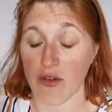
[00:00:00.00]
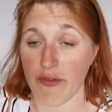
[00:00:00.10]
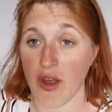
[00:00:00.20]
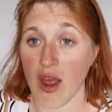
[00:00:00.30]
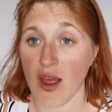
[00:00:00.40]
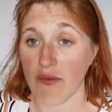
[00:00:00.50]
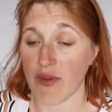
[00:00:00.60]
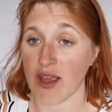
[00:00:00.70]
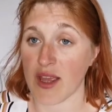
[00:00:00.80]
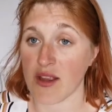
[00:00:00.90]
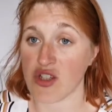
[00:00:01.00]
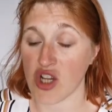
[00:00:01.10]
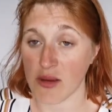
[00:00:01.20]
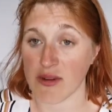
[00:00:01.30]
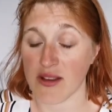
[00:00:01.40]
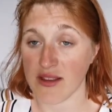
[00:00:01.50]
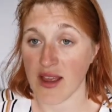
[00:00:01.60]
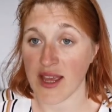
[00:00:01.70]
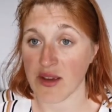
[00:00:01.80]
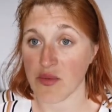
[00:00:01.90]
of the German
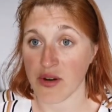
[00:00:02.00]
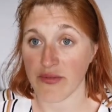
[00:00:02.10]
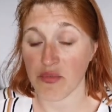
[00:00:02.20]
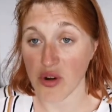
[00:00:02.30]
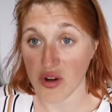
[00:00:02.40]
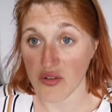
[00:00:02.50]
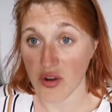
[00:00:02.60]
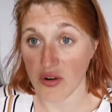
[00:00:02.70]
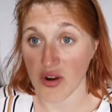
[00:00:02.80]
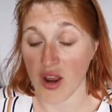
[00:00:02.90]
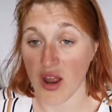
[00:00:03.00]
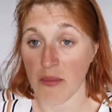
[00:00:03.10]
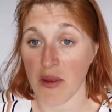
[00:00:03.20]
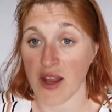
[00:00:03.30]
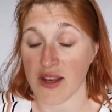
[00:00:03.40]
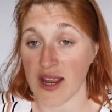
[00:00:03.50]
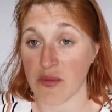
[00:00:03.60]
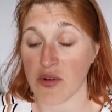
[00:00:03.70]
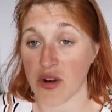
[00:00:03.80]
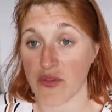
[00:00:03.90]
state would have worked on them, and
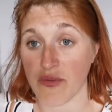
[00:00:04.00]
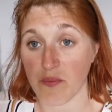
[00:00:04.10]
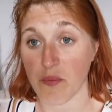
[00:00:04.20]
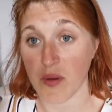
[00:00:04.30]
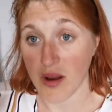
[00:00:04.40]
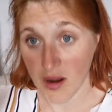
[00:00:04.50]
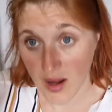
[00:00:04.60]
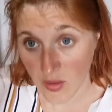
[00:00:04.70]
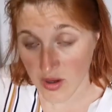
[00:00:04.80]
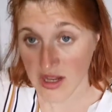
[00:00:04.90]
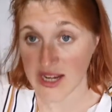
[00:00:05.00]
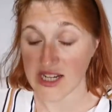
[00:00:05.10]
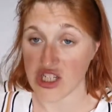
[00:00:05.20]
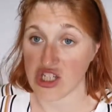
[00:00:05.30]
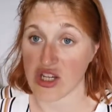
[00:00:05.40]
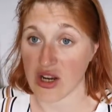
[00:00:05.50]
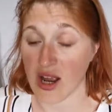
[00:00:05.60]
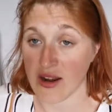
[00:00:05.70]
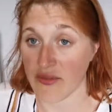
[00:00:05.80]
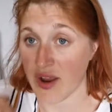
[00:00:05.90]
they would have unleashed
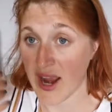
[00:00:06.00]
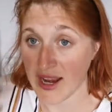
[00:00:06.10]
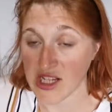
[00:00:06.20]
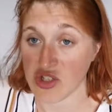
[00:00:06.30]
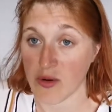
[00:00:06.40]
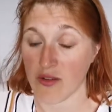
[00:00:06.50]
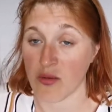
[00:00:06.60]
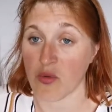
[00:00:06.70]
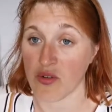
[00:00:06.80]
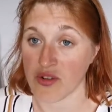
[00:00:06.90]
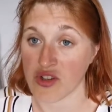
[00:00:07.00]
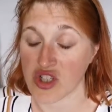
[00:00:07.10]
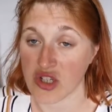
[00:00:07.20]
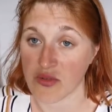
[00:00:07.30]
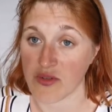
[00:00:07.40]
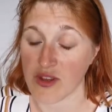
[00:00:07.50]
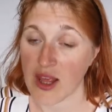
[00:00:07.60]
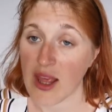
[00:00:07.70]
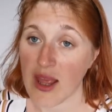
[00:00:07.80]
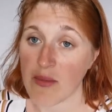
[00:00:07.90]
kind of a hatred towards the Jews.
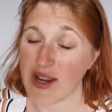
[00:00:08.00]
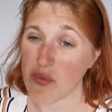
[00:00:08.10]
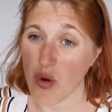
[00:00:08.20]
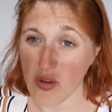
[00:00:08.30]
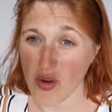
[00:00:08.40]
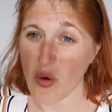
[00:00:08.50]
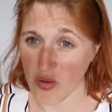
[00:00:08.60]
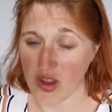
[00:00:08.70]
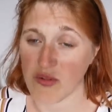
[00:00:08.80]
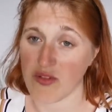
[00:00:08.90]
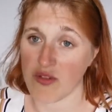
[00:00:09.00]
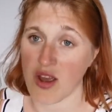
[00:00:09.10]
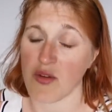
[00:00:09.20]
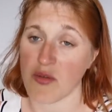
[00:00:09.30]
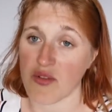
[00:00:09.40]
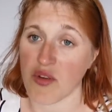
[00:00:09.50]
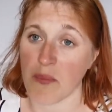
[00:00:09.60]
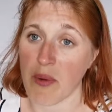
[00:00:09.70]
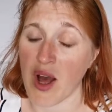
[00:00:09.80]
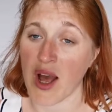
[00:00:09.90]
But it was also stoked
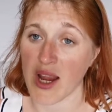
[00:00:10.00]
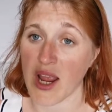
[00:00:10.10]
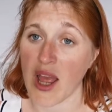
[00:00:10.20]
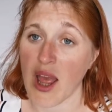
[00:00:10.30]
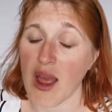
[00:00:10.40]
by